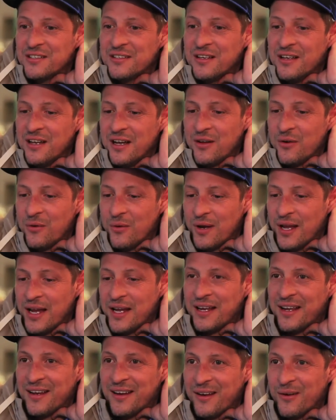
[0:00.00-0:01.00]
I don't
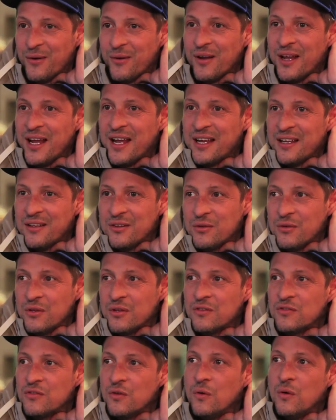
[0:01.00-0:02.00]
like it, and do
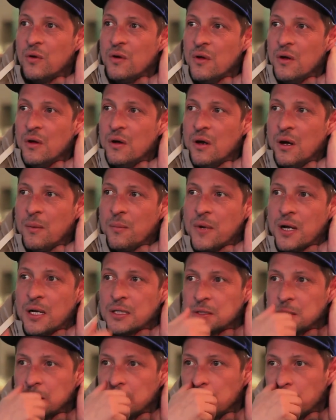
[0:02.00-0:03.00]
this. So I'm
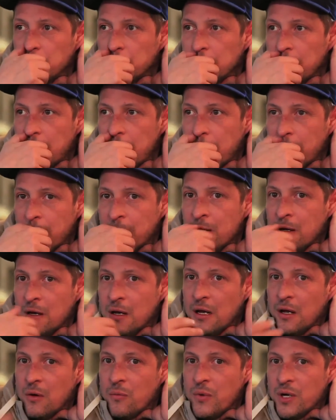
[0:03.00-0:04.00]
constantly doing that,
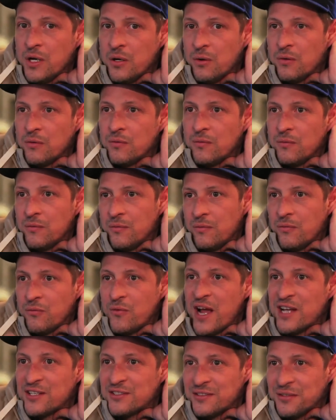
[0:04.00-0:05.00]
and we don't
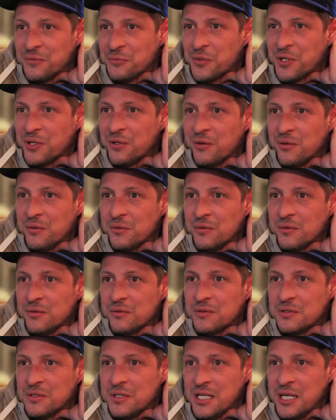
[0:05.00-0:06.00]
rest and we don't
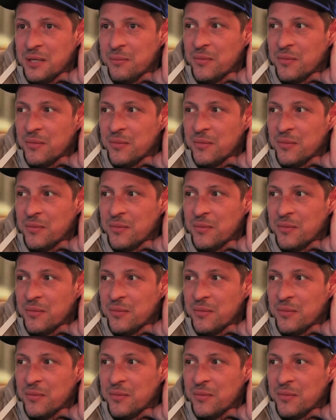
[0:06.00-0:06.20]
sleep.